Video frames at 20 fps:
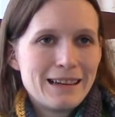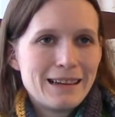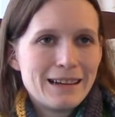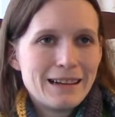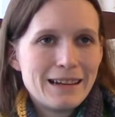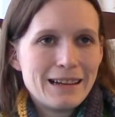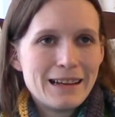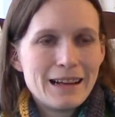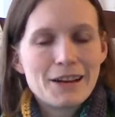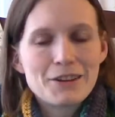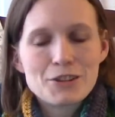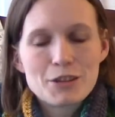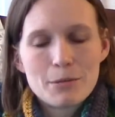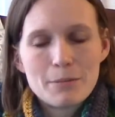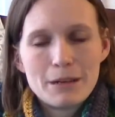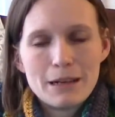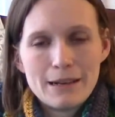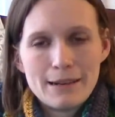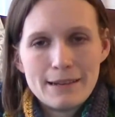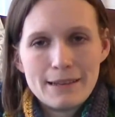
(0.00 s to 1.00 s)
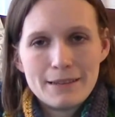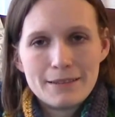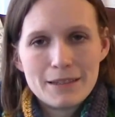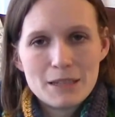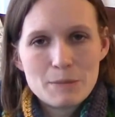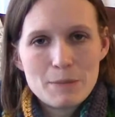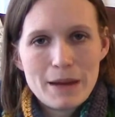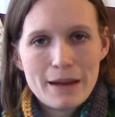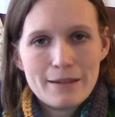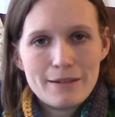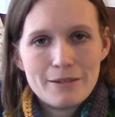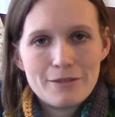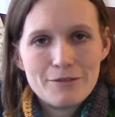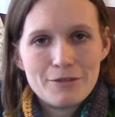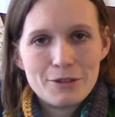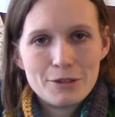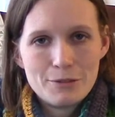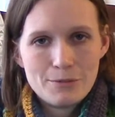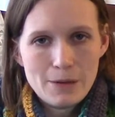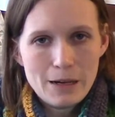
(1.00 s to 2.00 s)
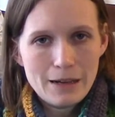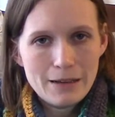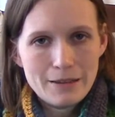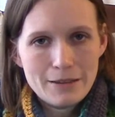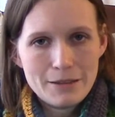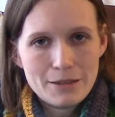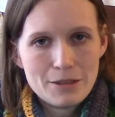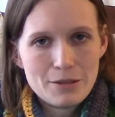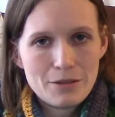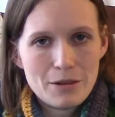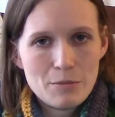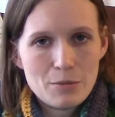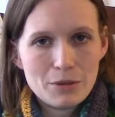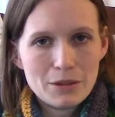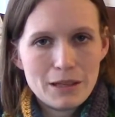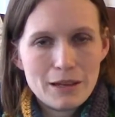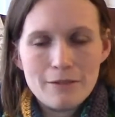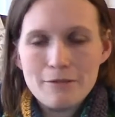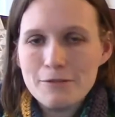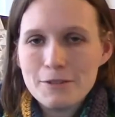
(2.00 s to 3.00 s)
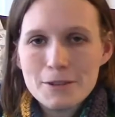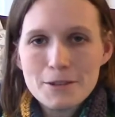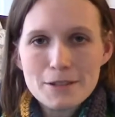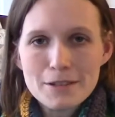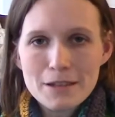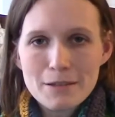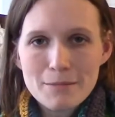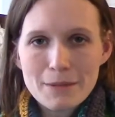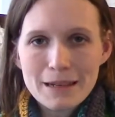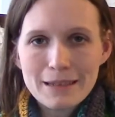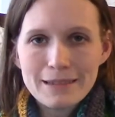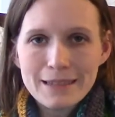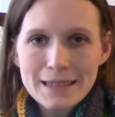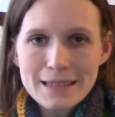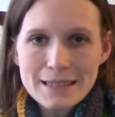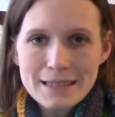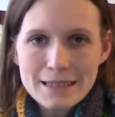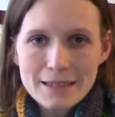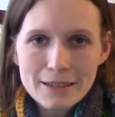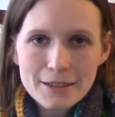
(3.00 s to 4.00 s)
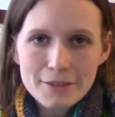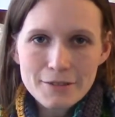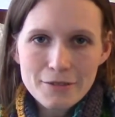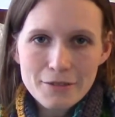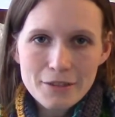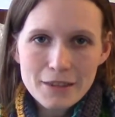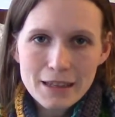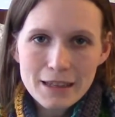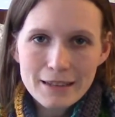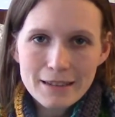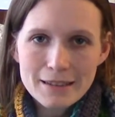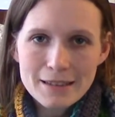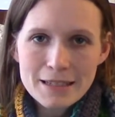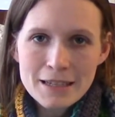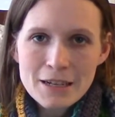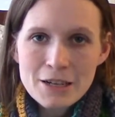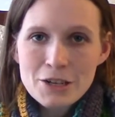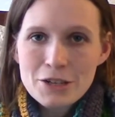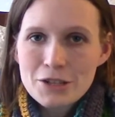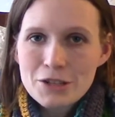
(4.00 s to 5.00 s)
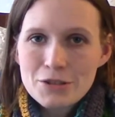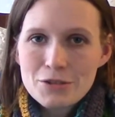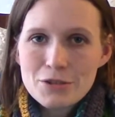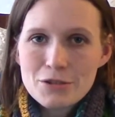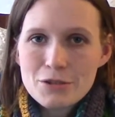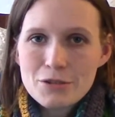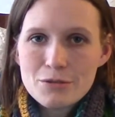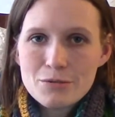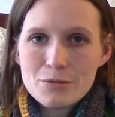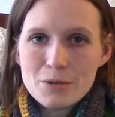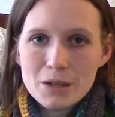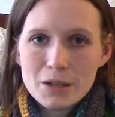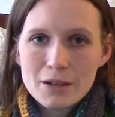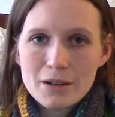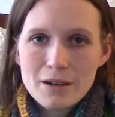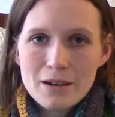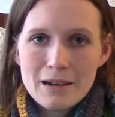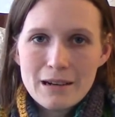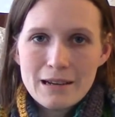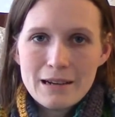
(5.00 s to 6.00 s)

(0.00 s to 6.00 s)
And I had actually been eyeing this pattern for a while, so I put that first on my list of things to work on,